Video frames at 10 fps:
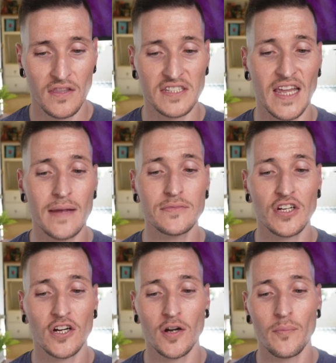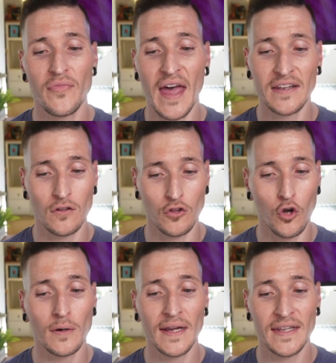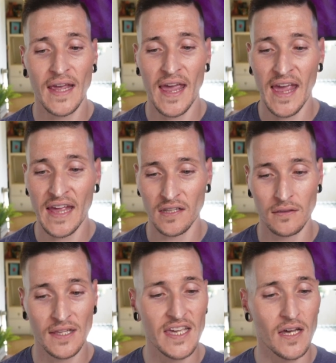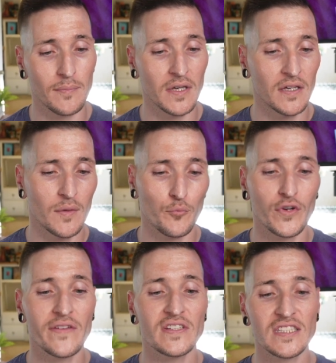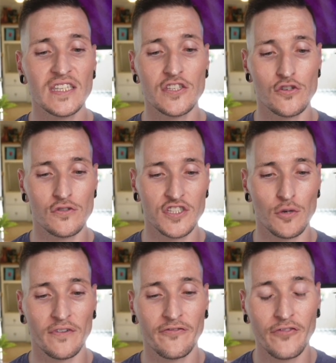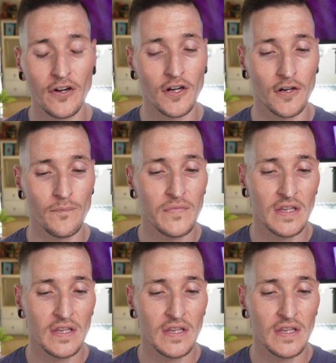the same term that Lauren and Liam previously used to refer